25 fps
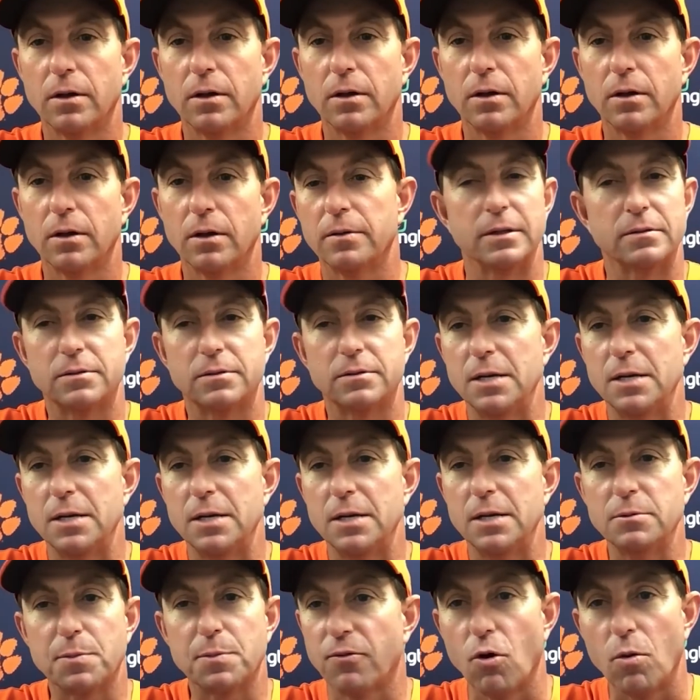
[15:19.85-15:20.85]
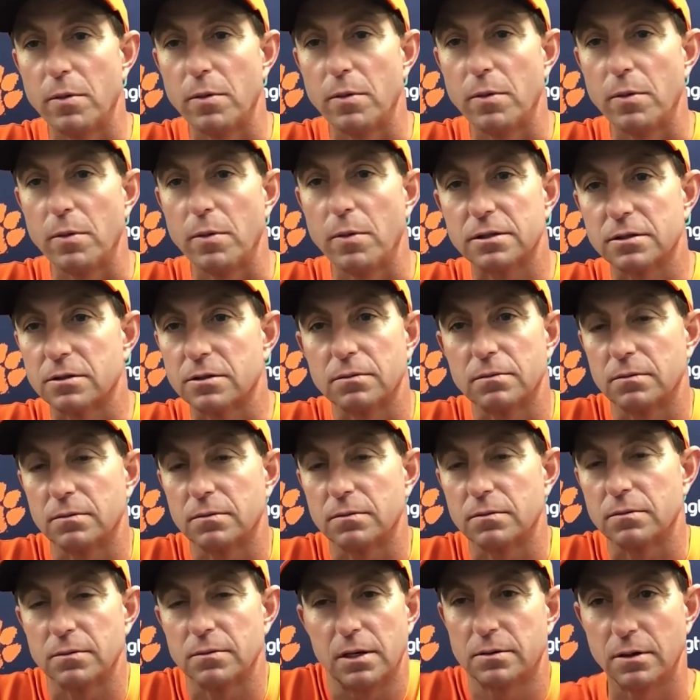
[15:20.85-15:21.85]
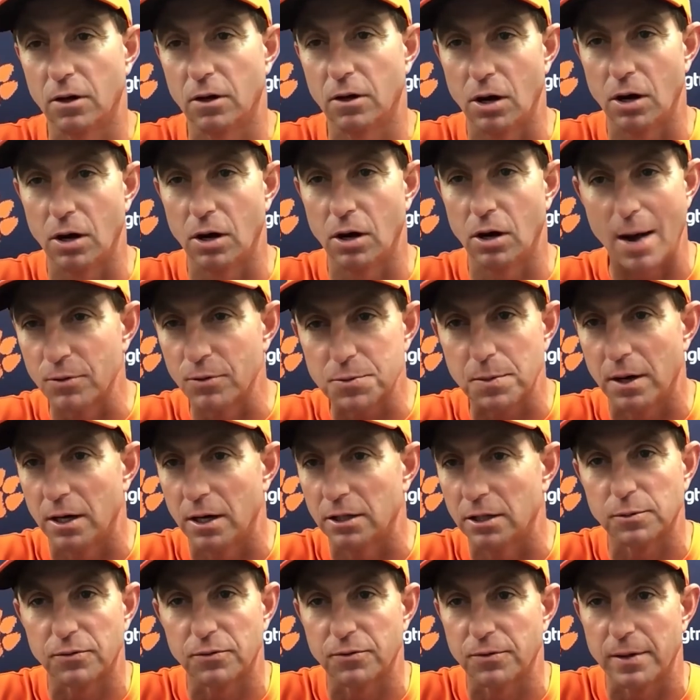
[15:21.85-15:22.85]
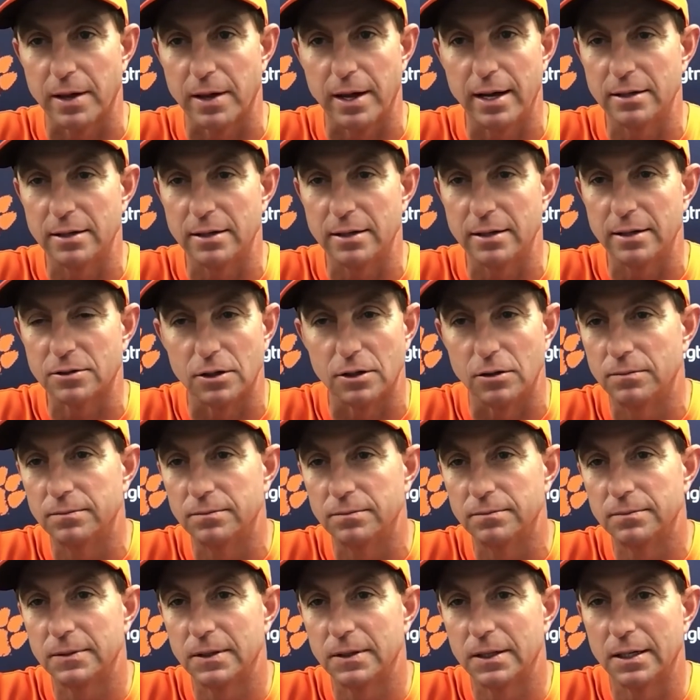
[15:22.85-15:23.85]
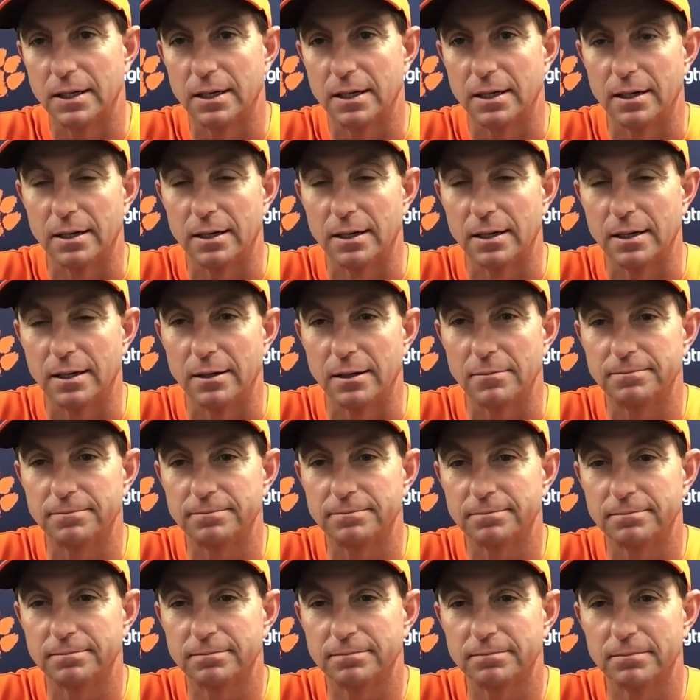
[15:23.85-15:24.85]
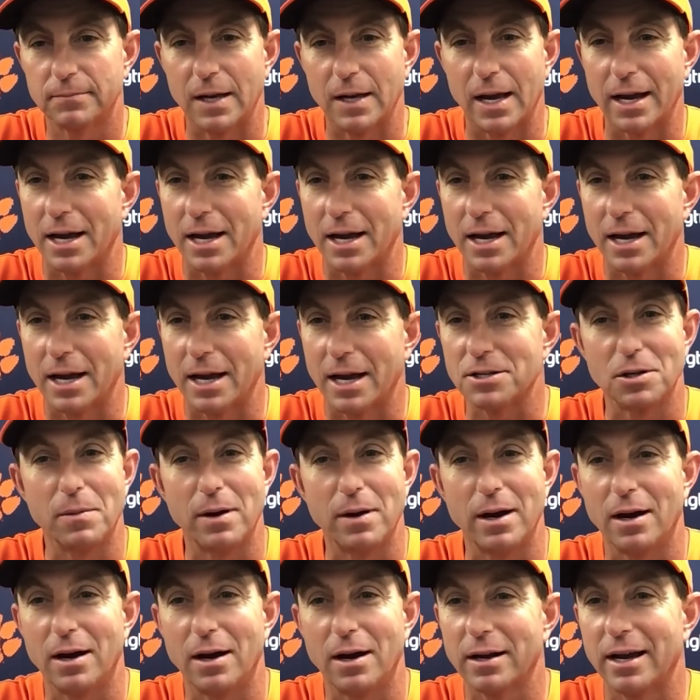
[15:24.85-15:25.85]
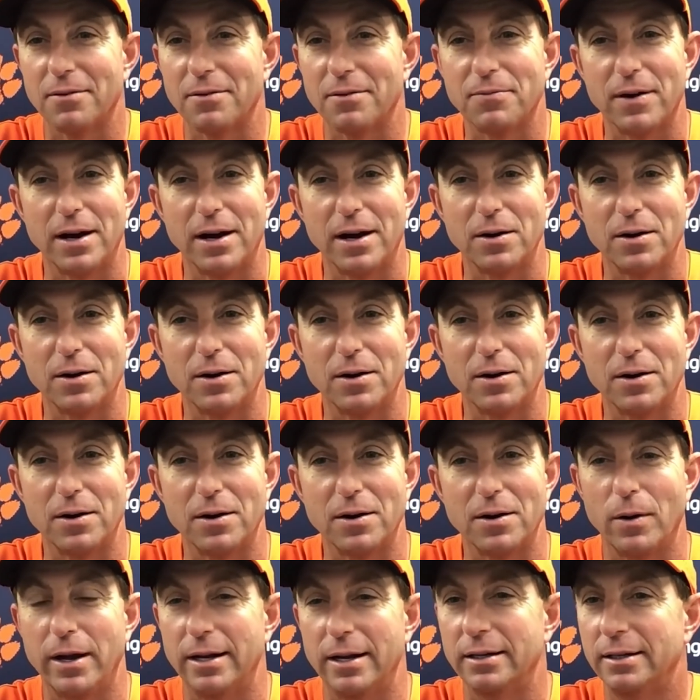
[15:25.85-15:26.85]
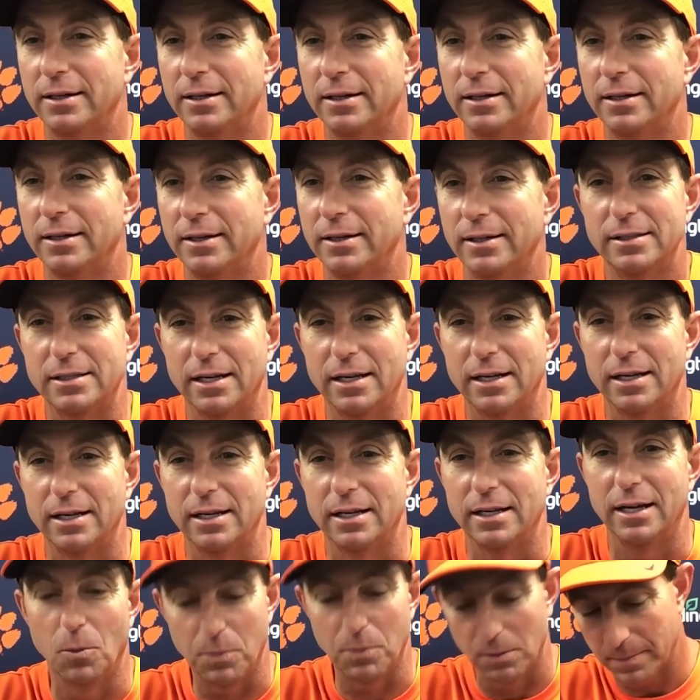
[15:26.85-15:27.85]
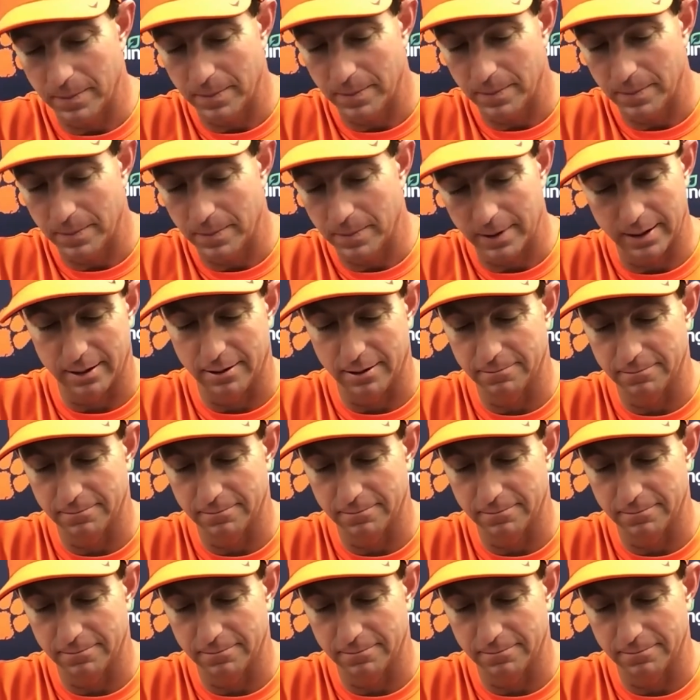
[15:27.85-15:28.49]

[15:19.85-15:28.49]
Well, the team's performance is I'm responsible for that. So I got to find a way to help them,